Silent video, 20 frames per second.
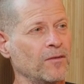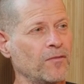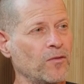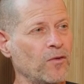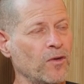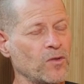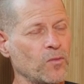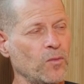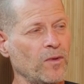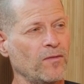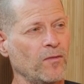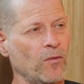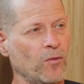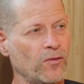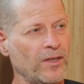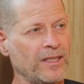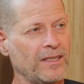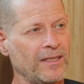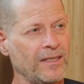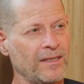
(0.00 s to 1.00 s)
And of course, we've
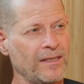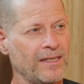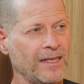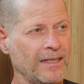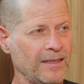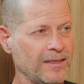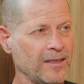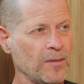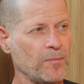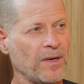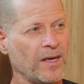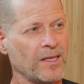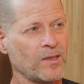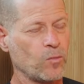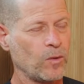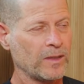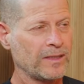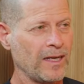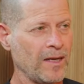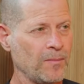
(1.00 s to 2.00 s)
already seen in the
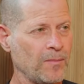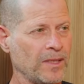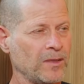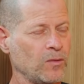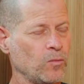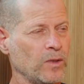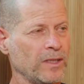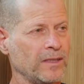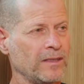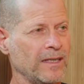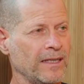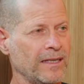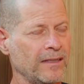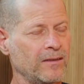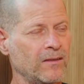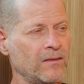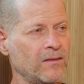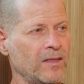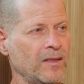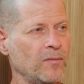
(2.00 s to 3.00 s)
past what happened when the
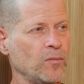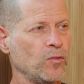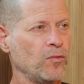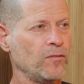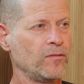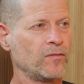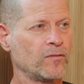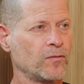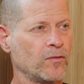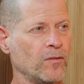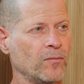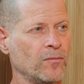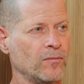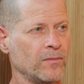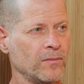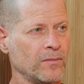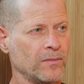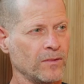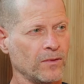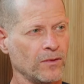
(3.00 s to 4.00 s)
industry moved
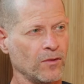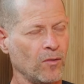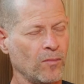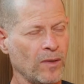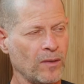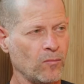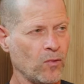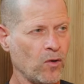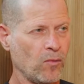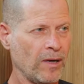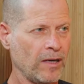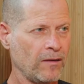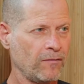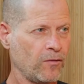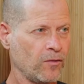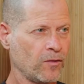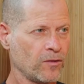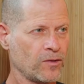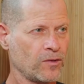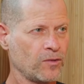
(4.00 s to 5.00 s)
from normal
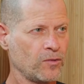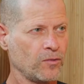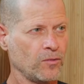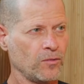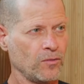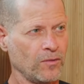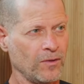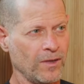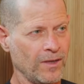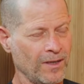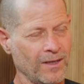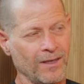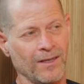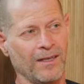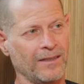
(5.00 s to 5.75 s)
mobile phones to,